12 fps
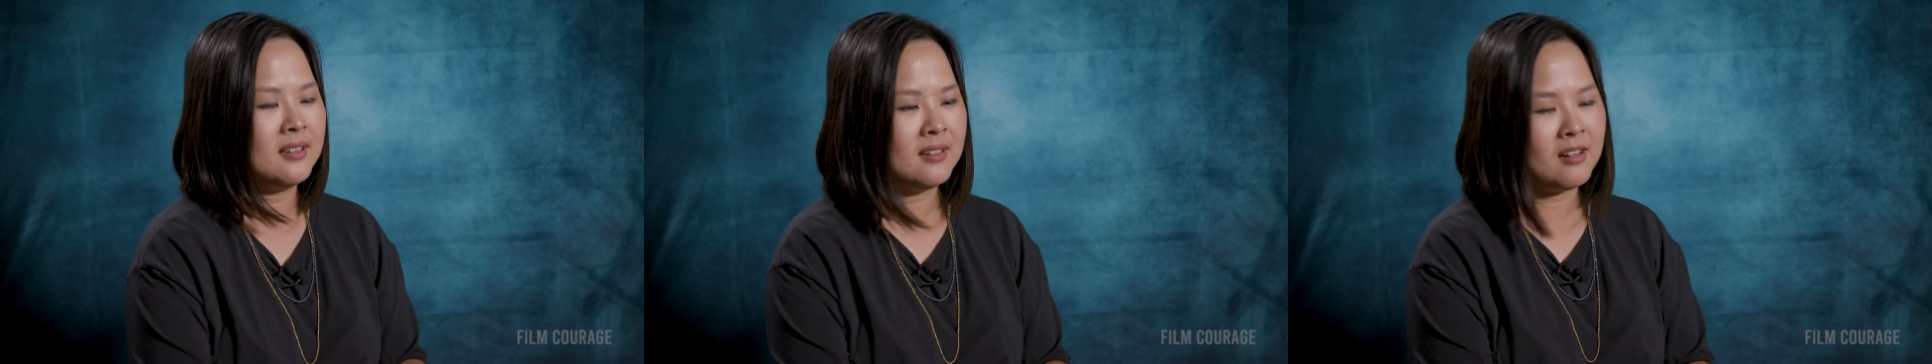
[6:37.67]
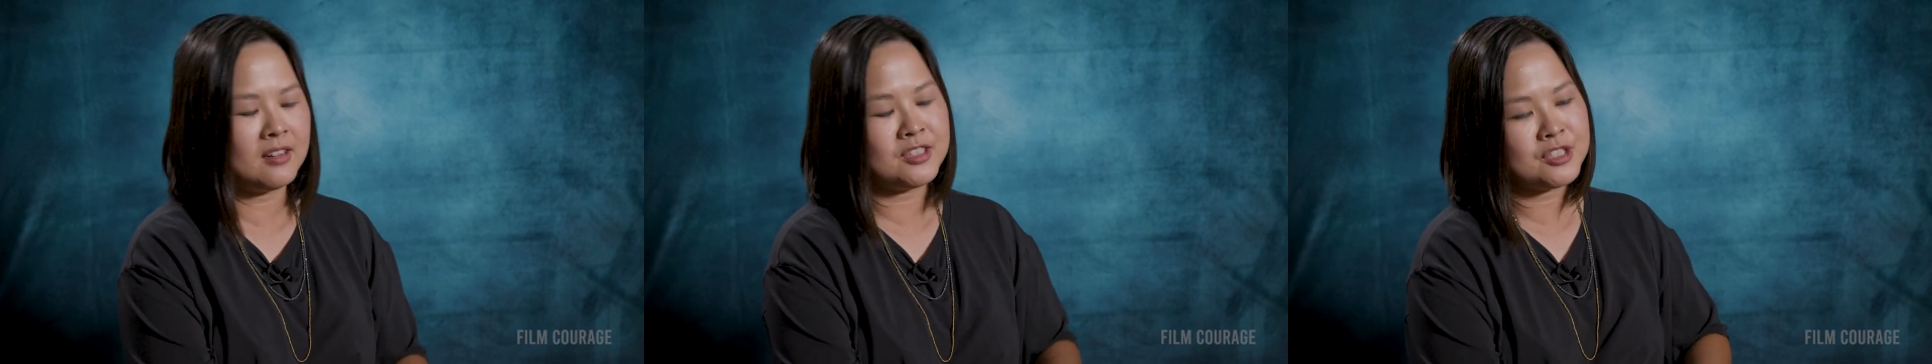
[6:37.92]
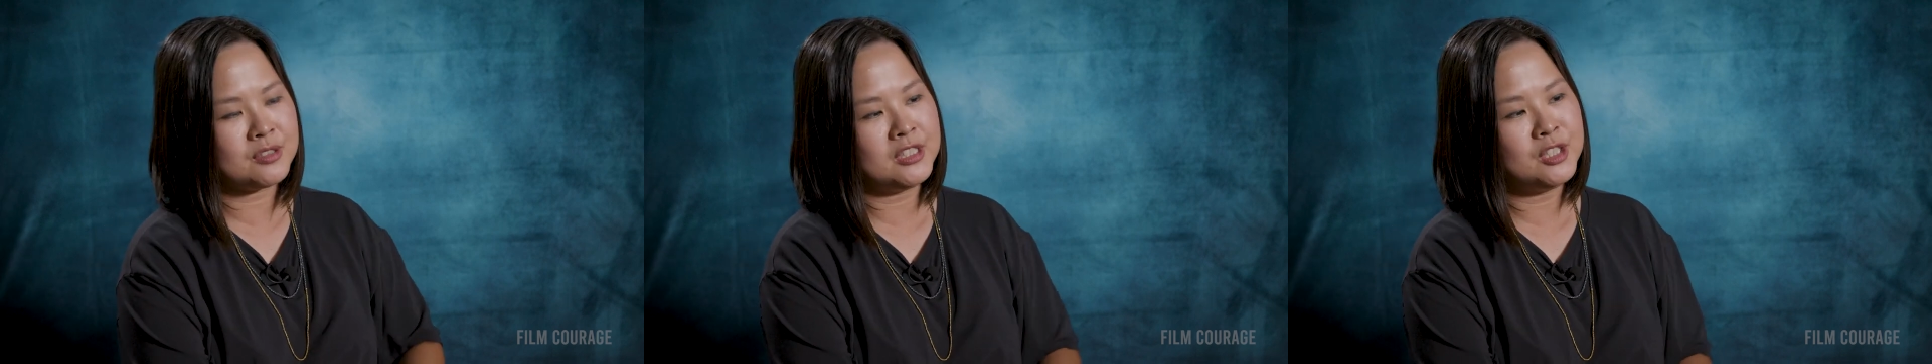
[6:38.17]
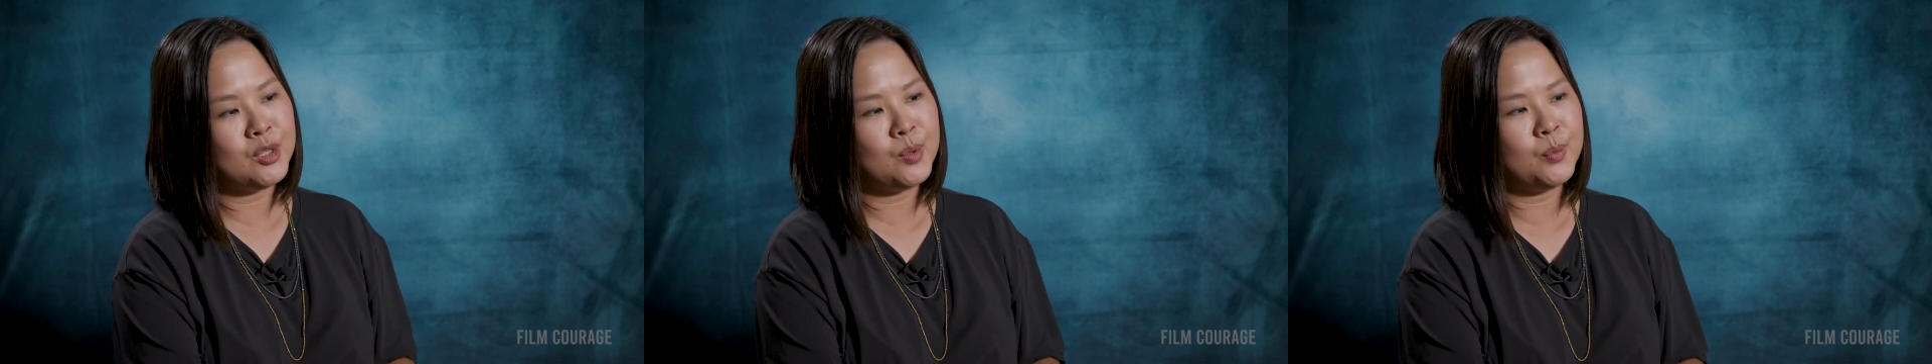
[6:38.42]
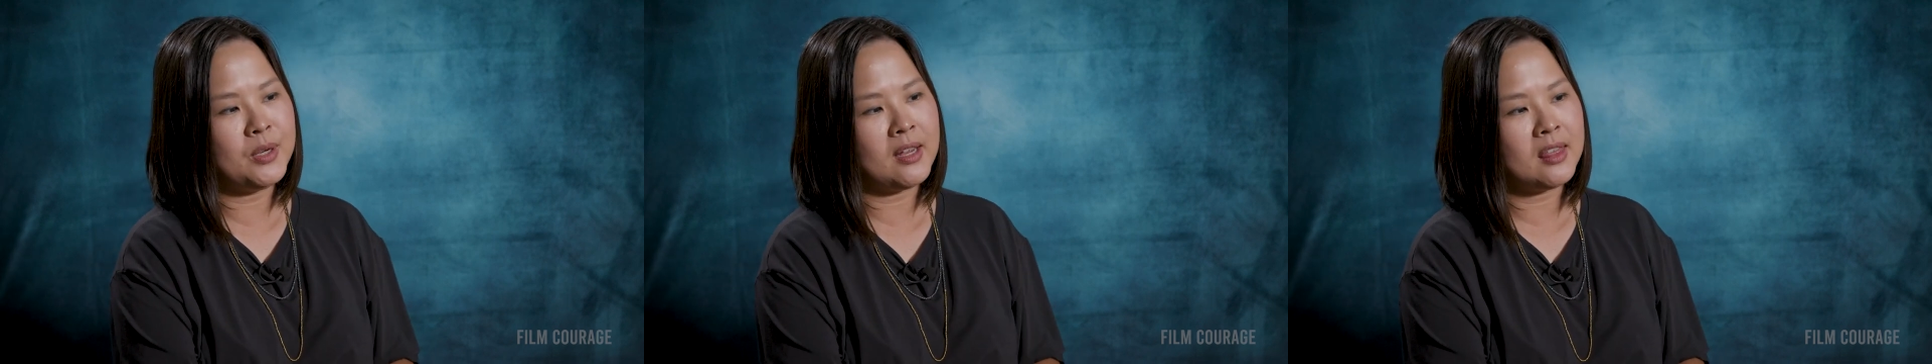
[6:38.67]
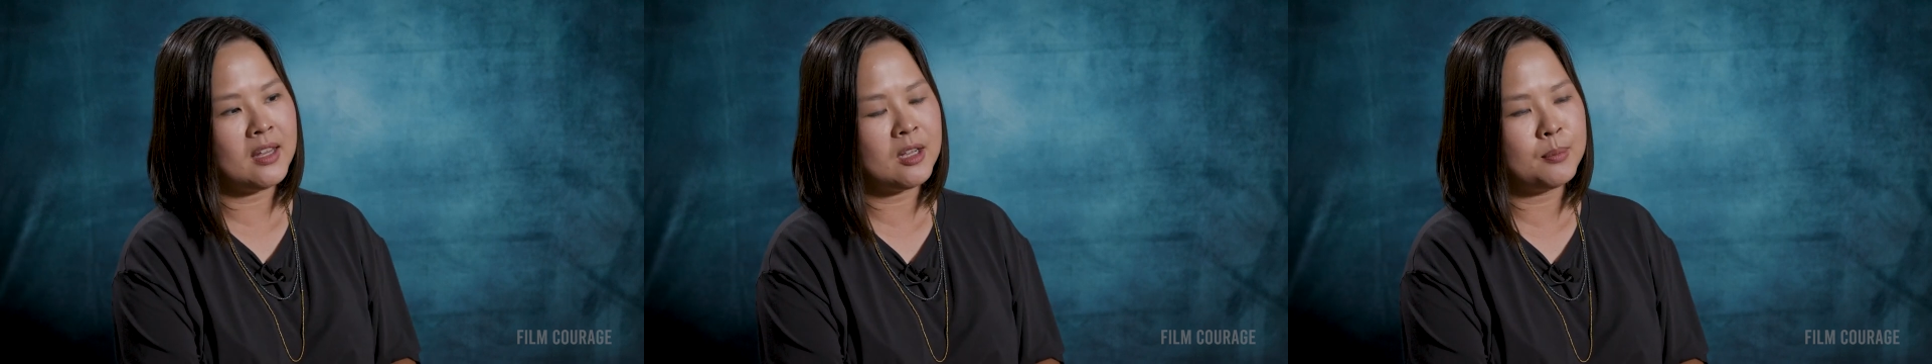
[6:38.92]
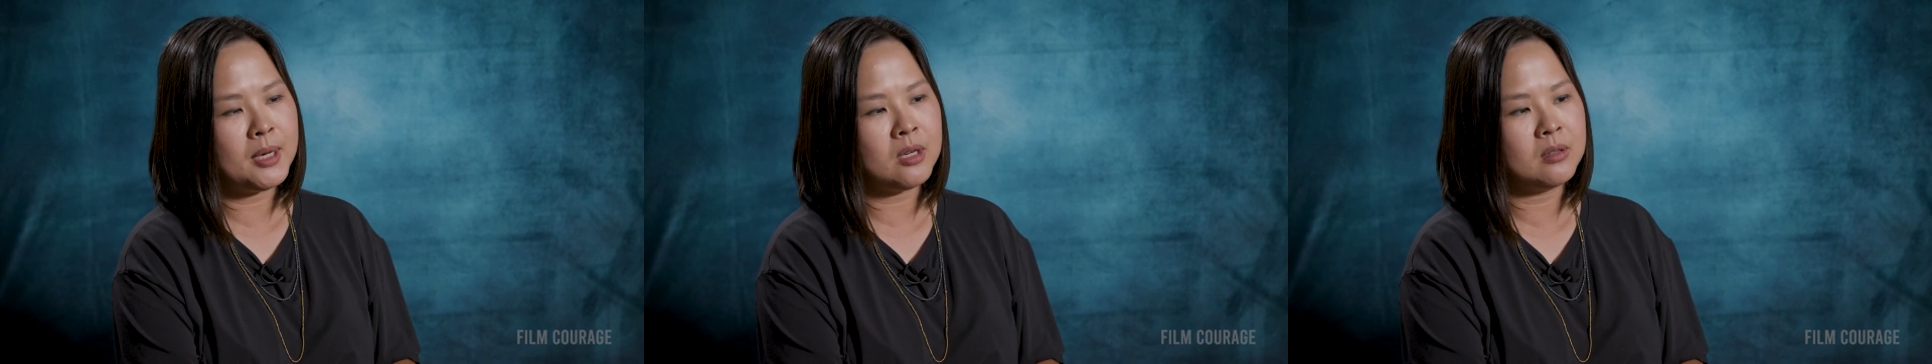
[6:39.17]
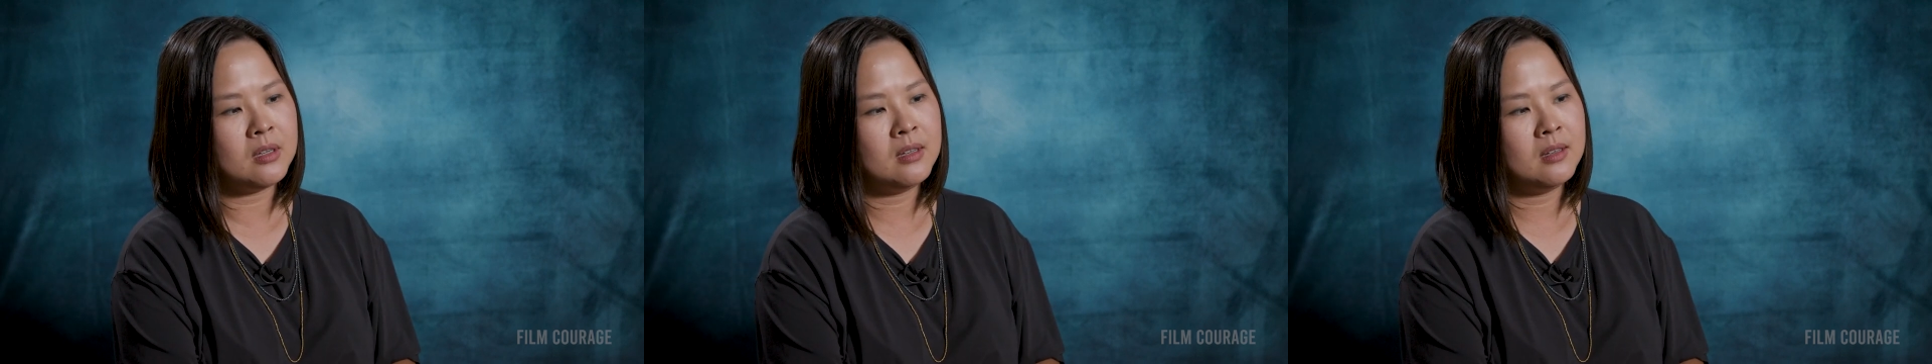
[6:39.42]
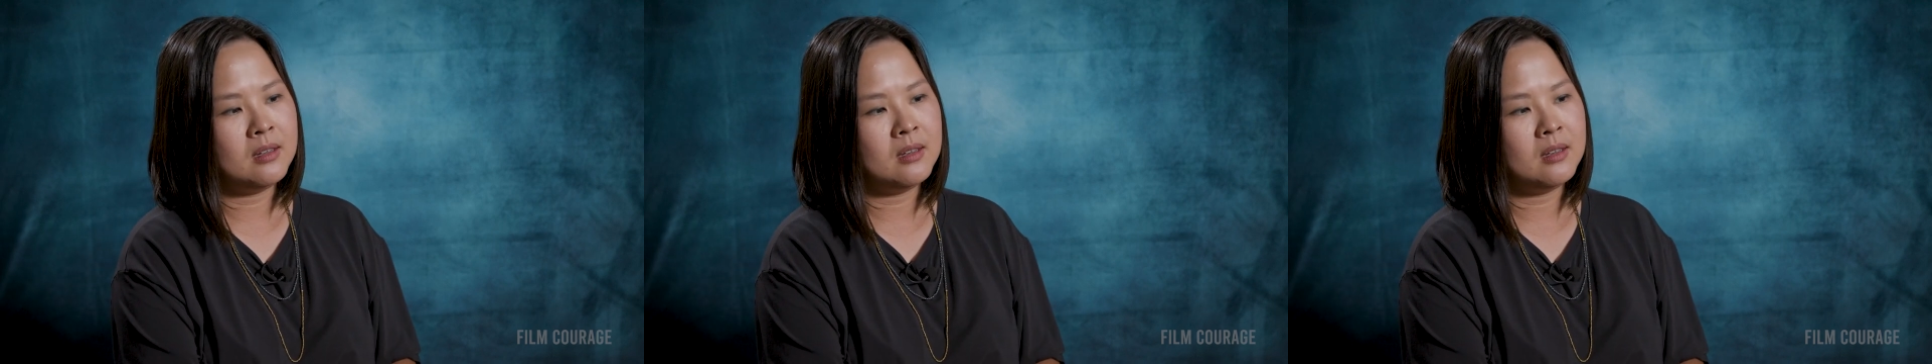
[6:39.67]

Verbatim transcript: gosh, you know, when I think about